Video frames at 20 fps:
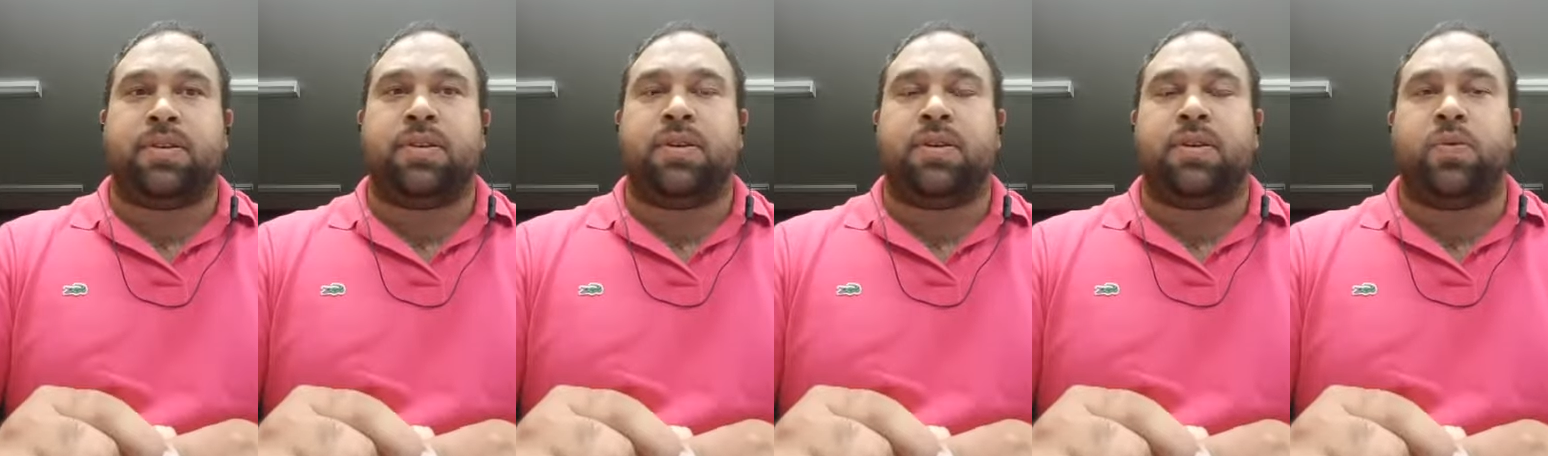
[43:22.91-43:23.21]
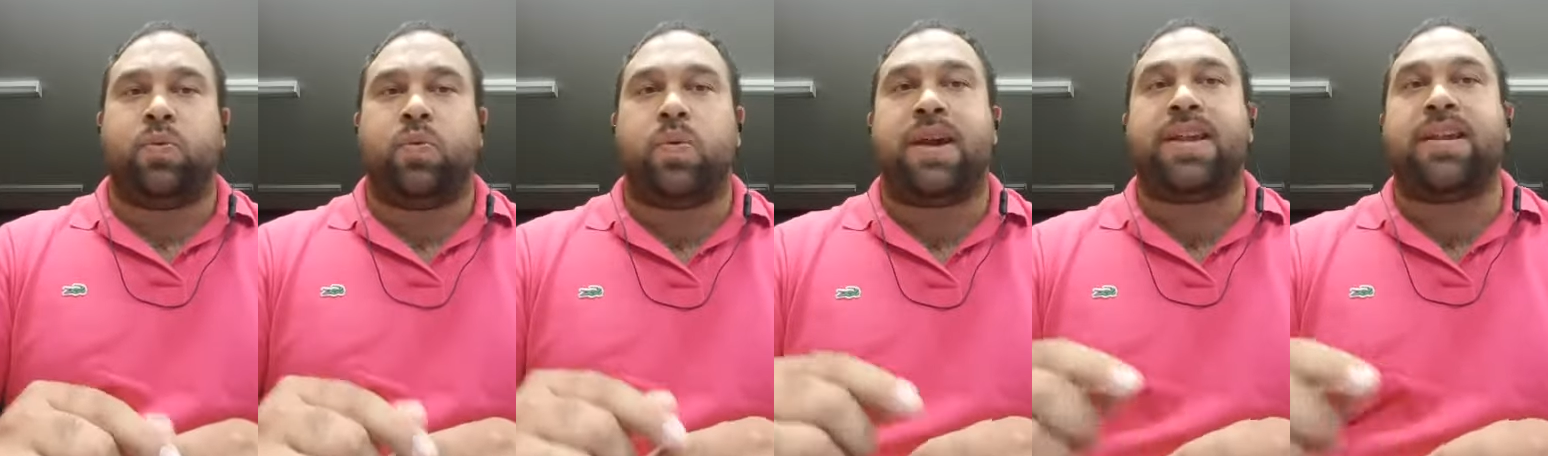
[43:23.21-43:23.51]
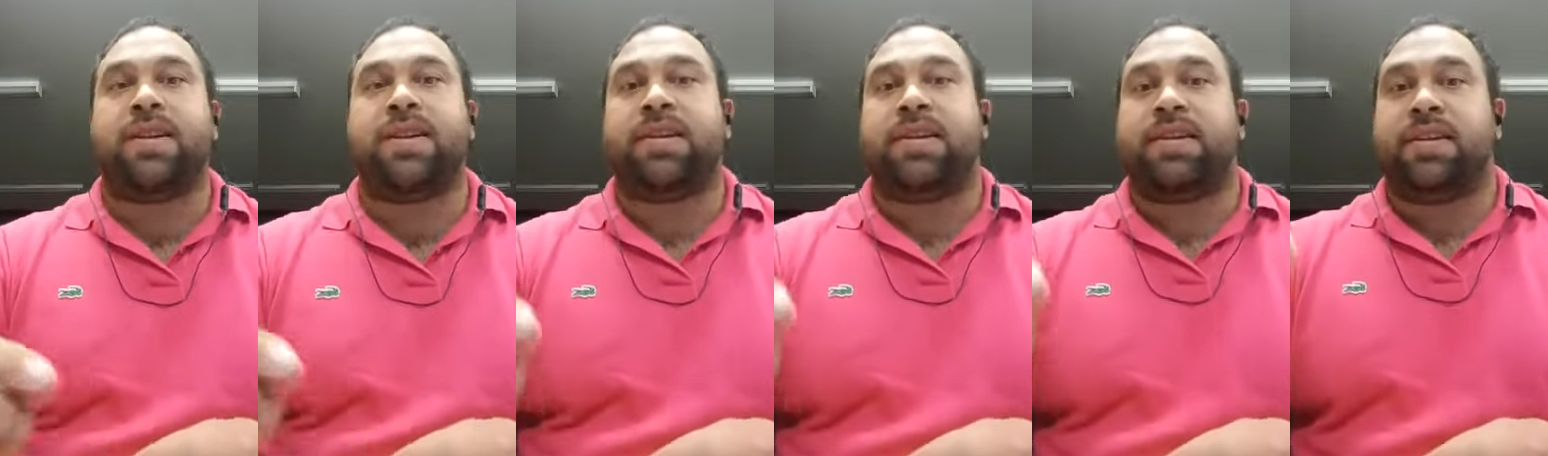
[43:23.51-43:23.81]

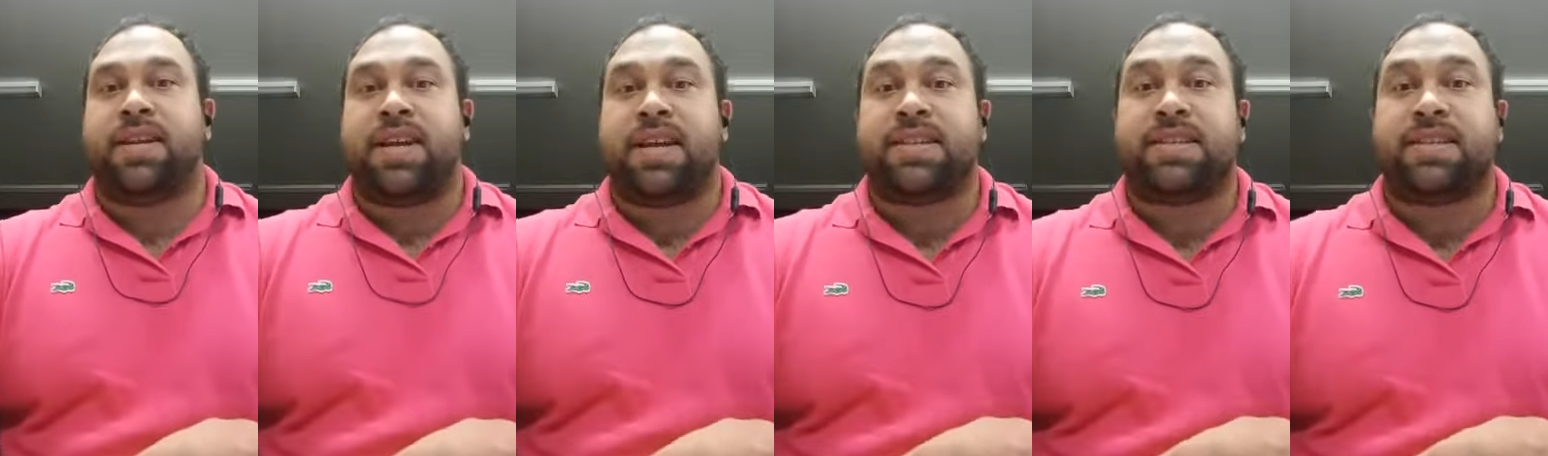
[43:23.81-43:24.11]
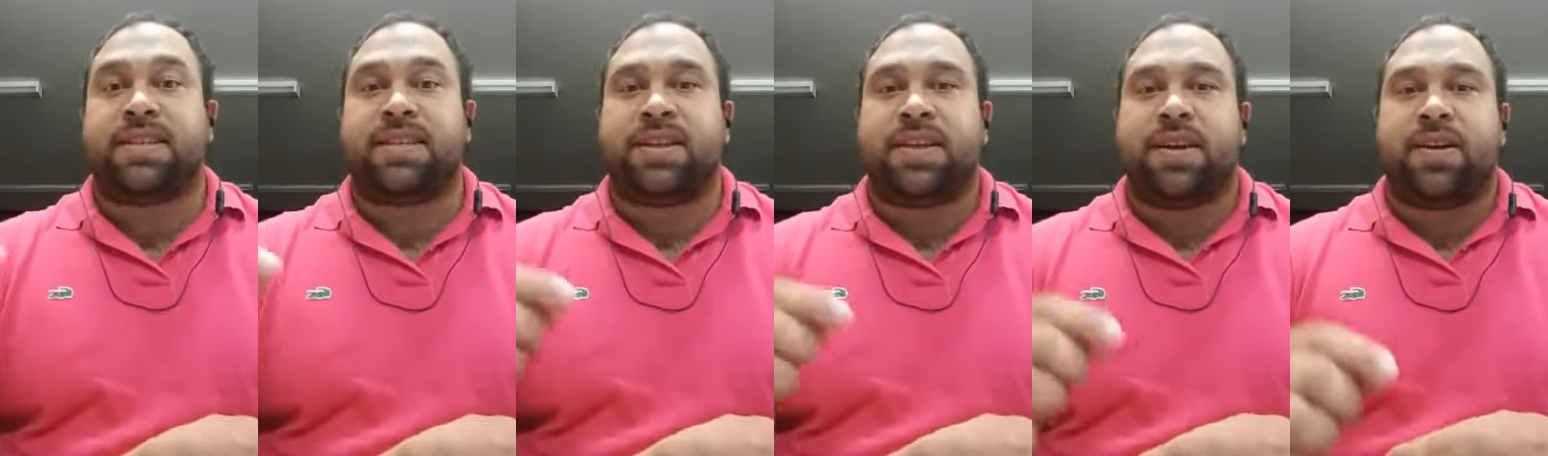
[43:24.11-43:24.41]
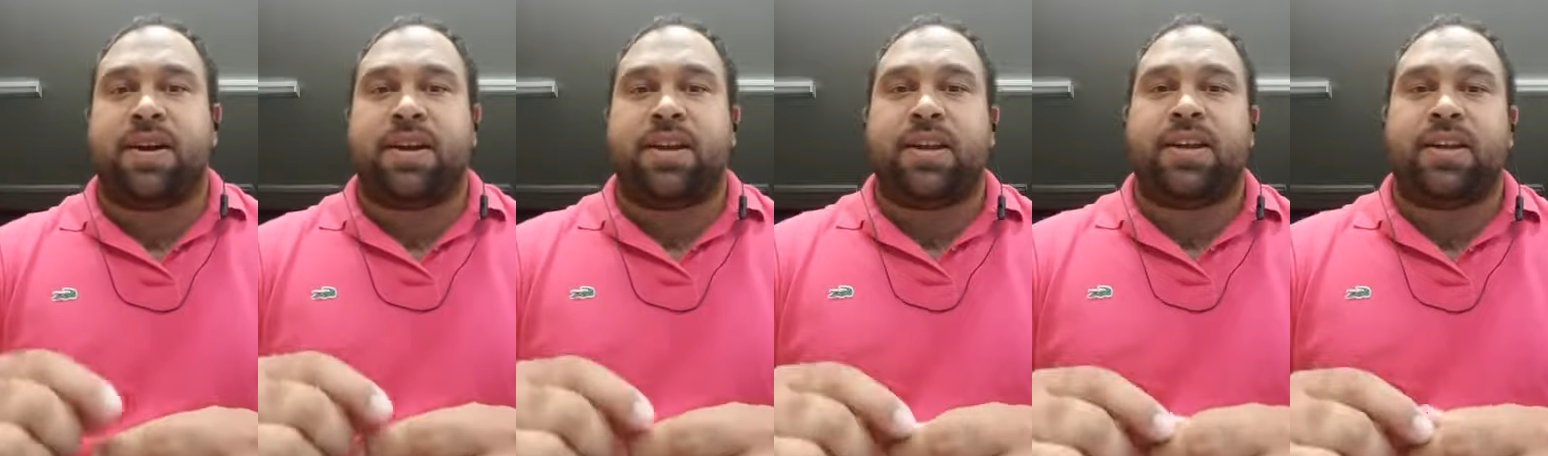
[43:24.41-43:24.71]
When
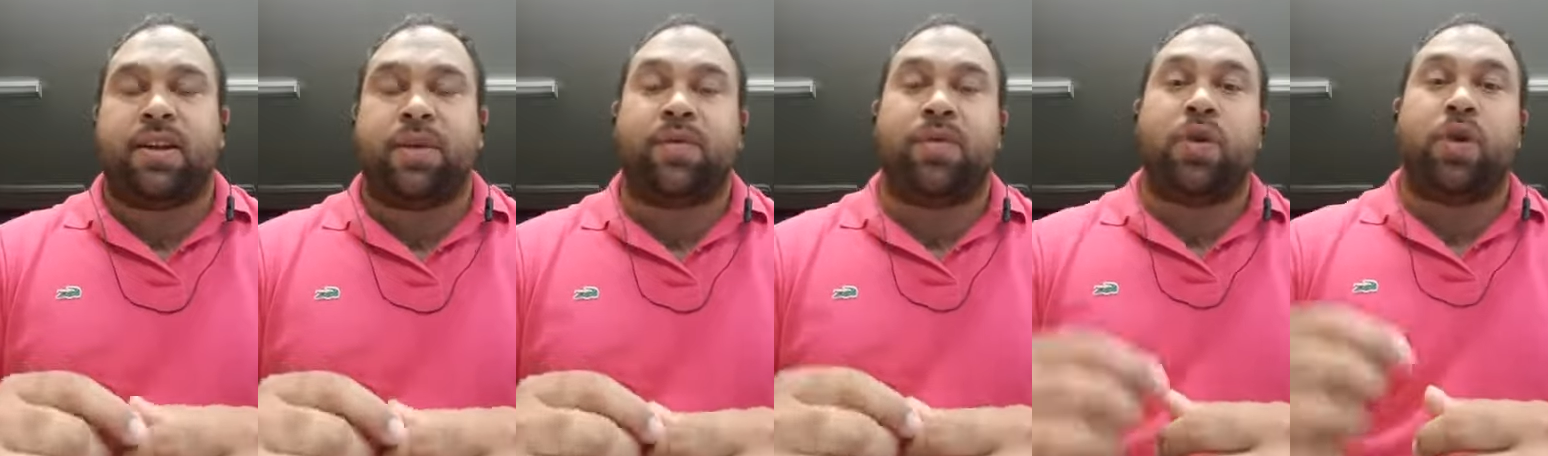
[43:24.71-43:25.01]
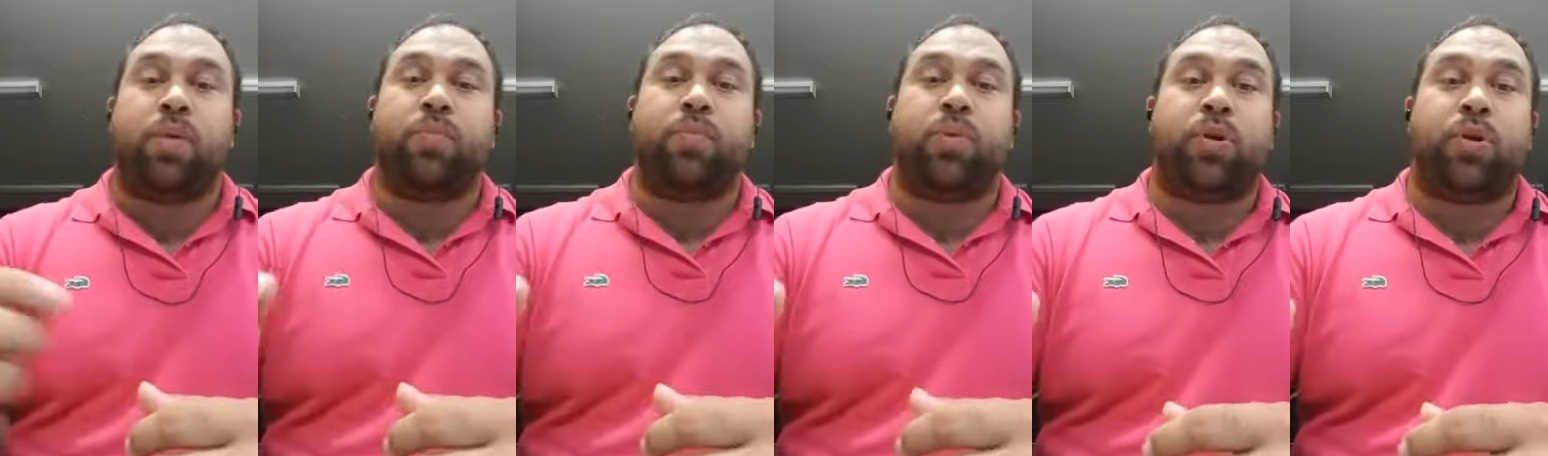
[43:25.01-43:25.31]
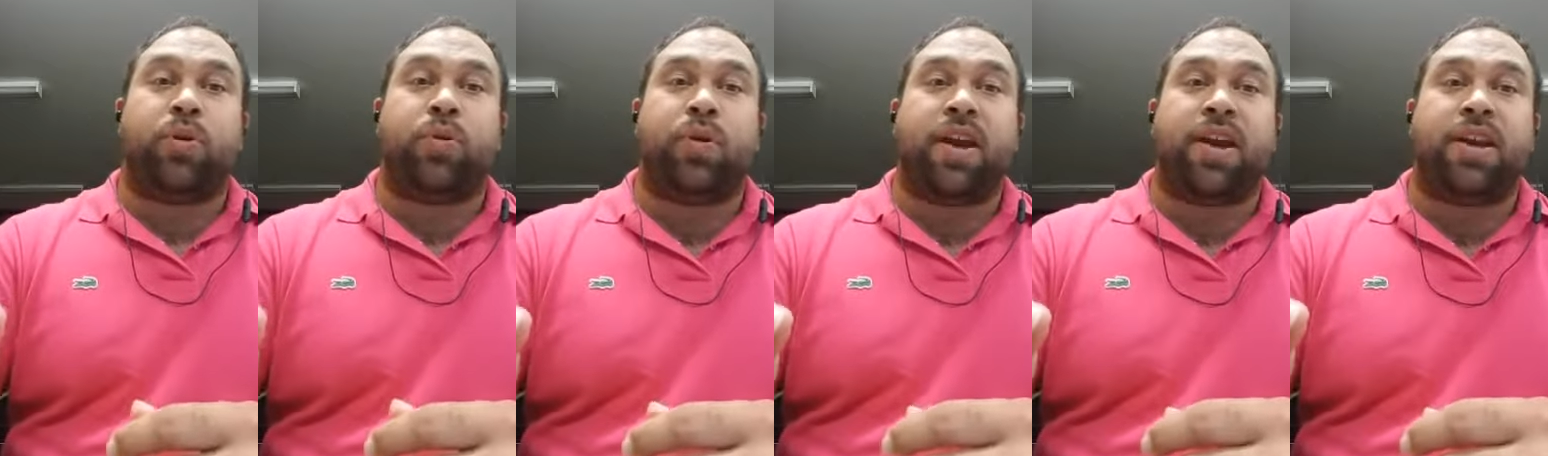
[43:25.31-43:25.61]
necessary, if you're a
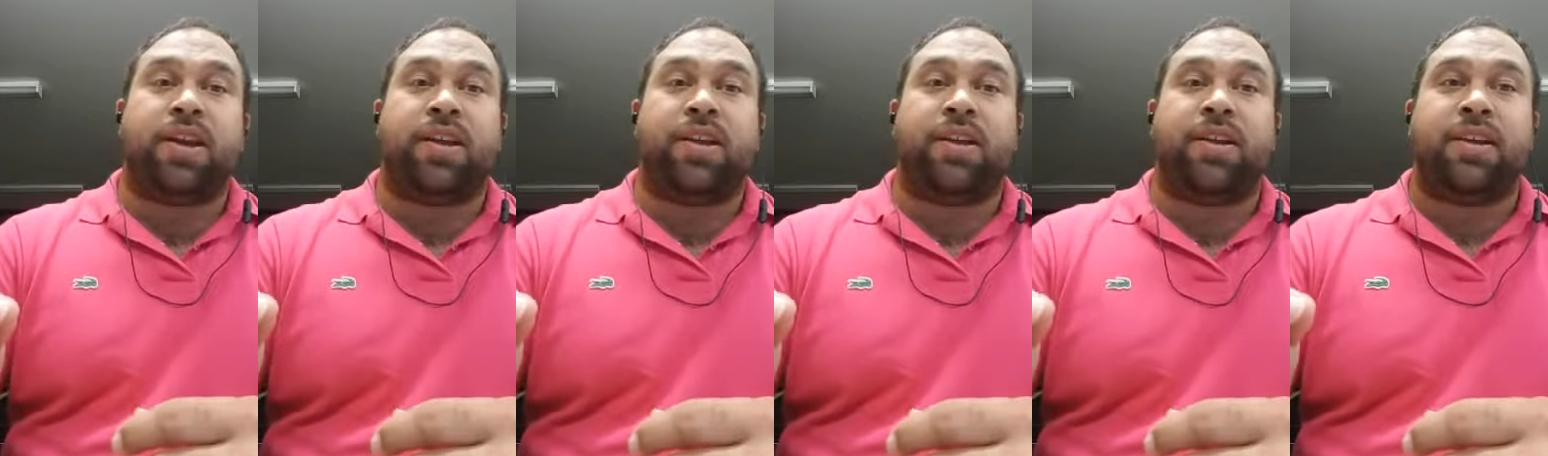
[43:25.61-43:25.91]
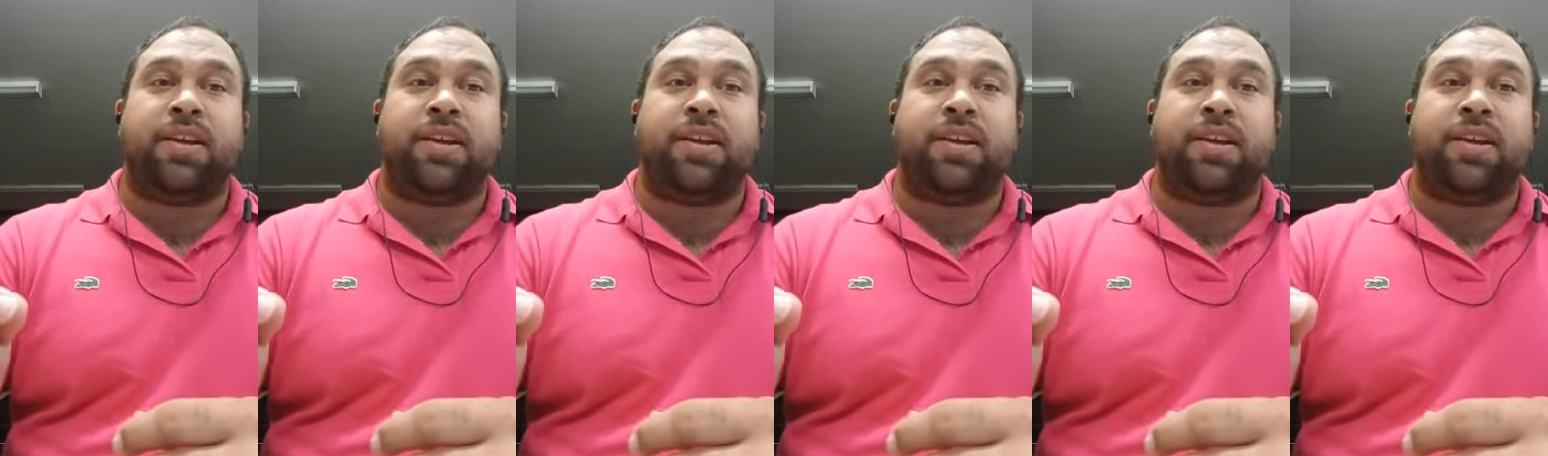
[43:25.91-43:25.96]
ball runner